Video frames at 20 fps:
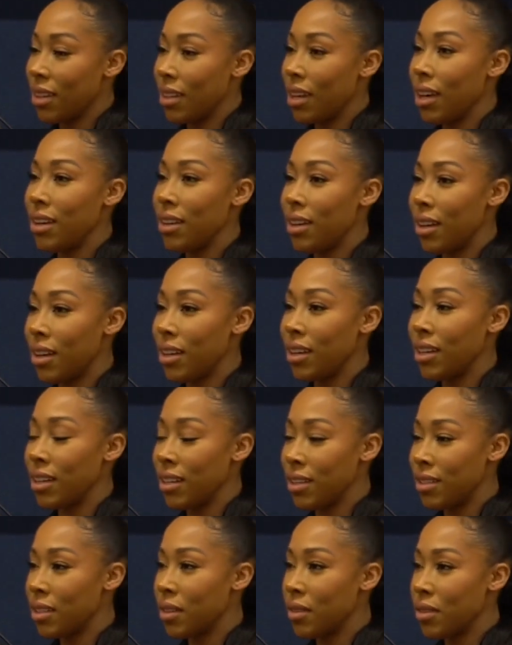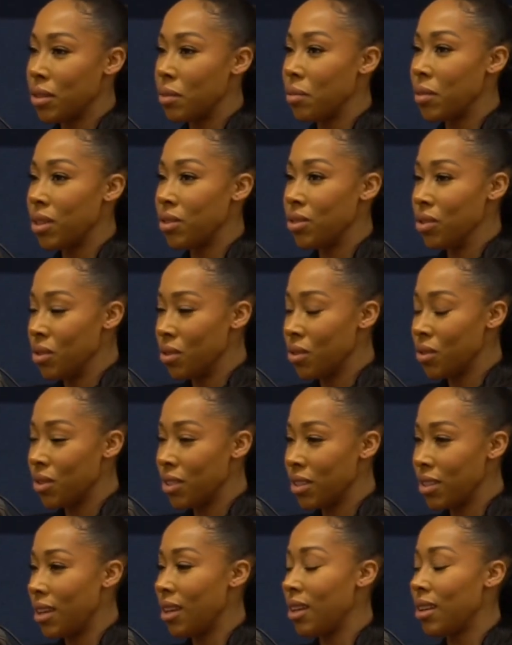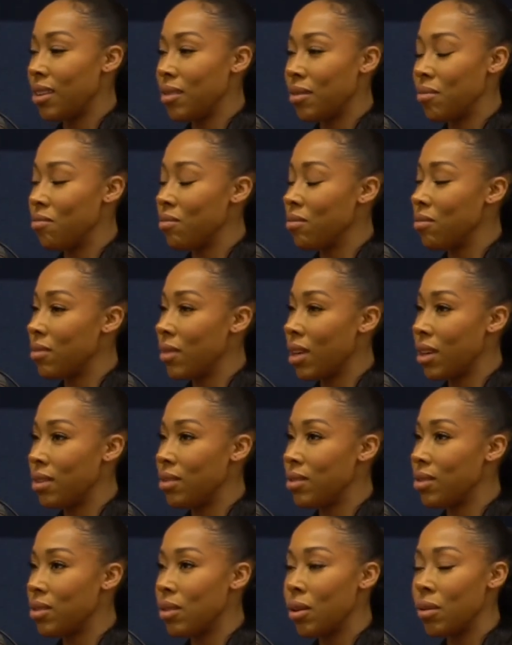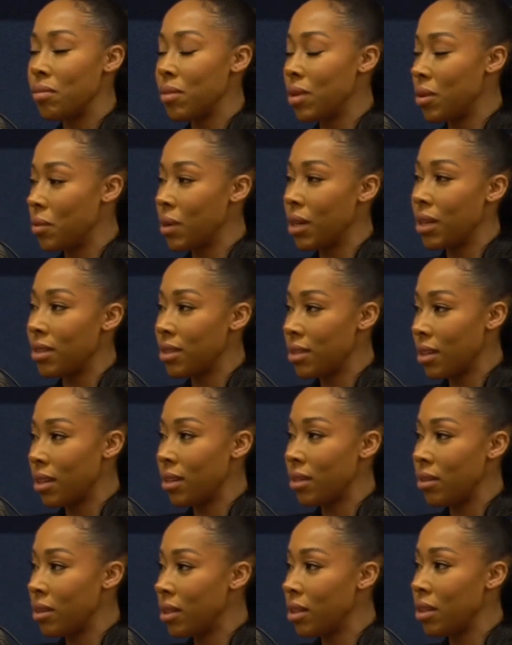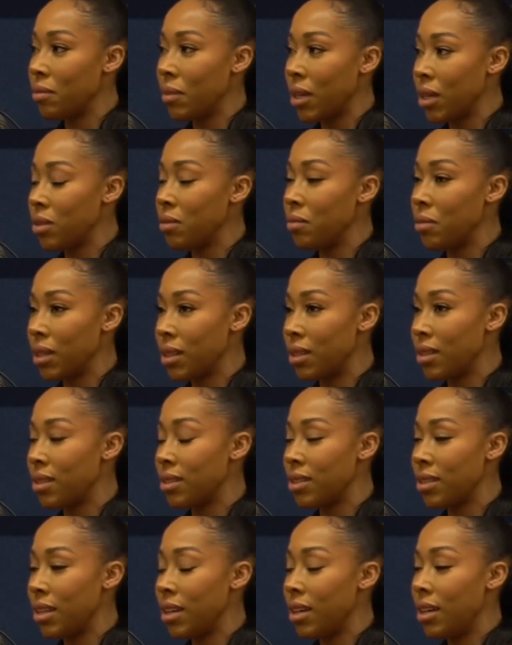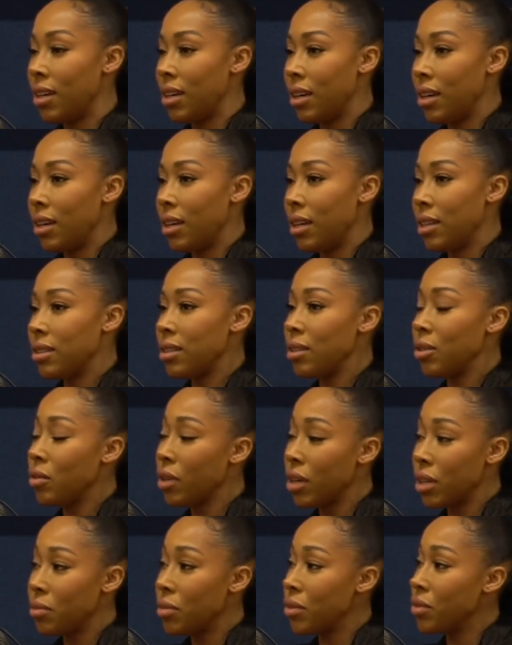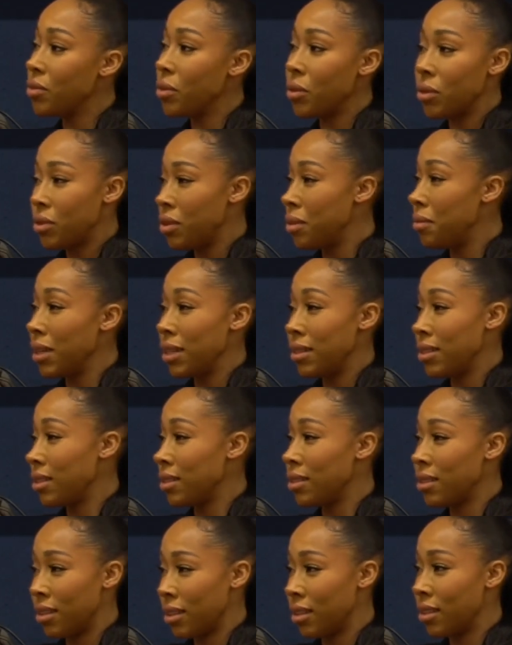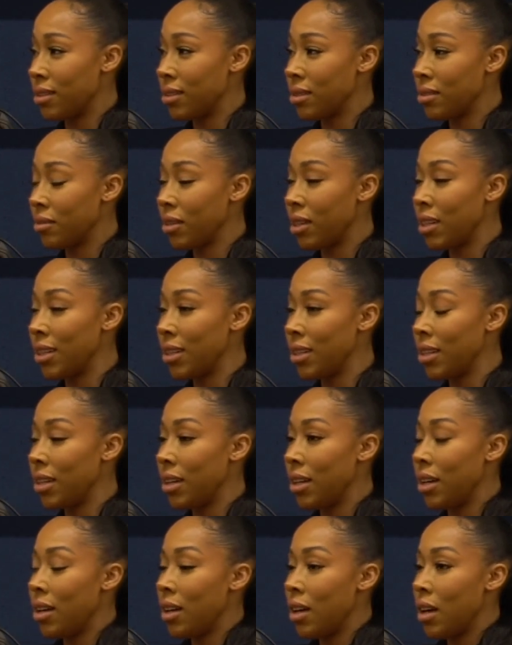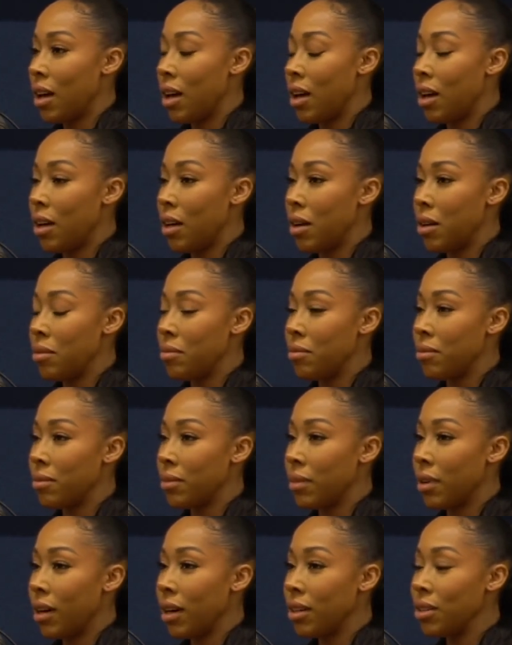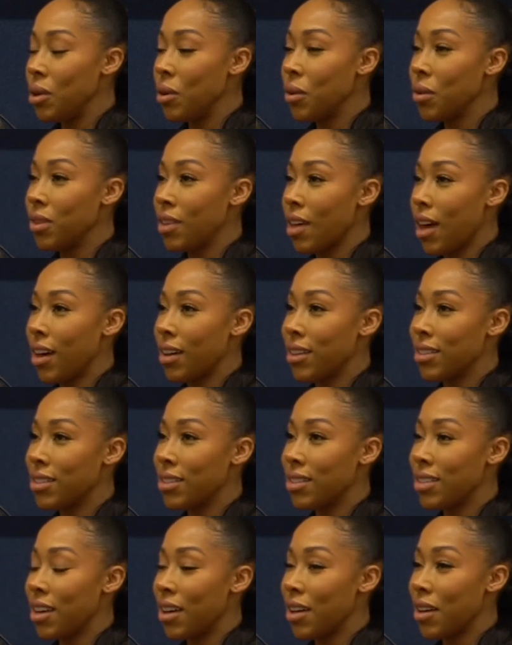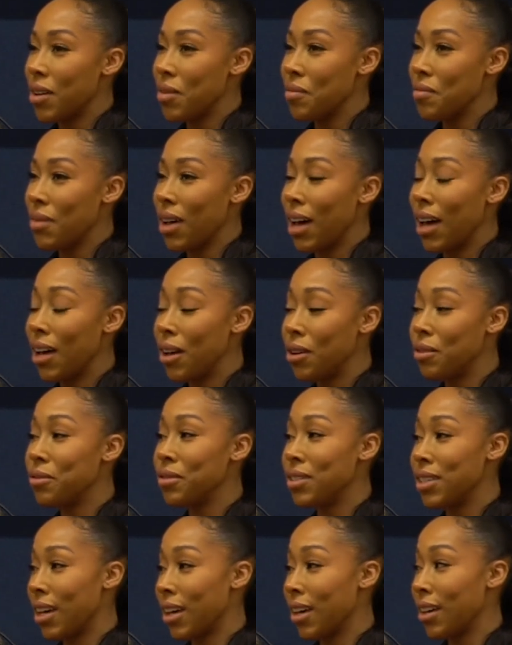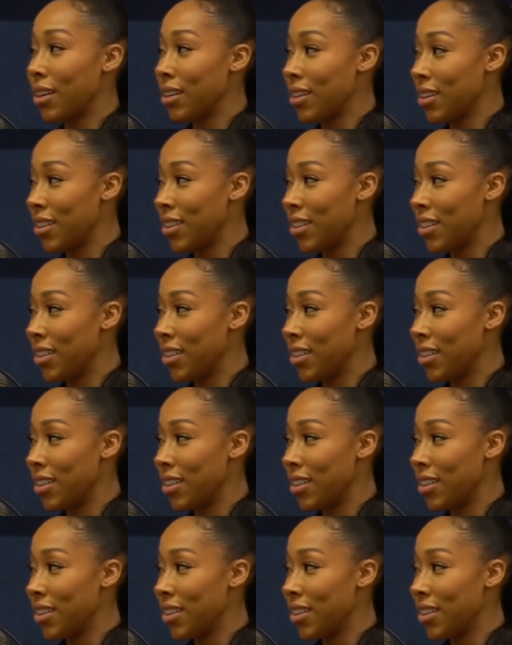AI is going to be introduced in so many ways that you can imagine, because it's incredible for automating things, right? I know that health tech